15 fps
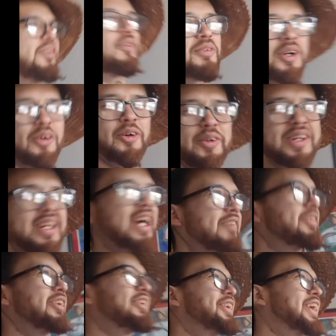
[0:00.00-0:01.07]
the road, and you have
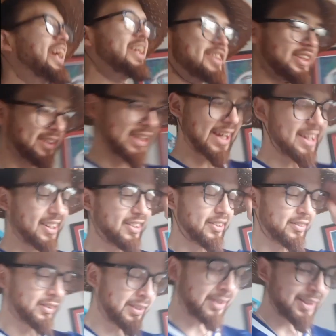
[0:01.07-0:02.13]
to go chase it
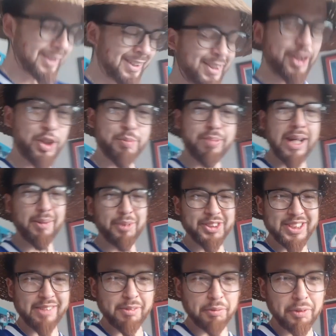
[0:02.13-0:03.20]
down. There's
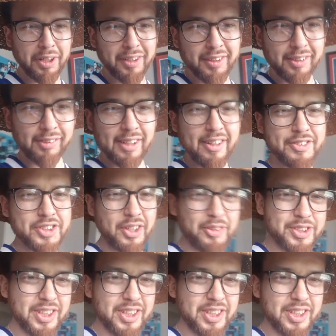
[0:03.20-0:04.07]
pebbles everywhere. The ground's always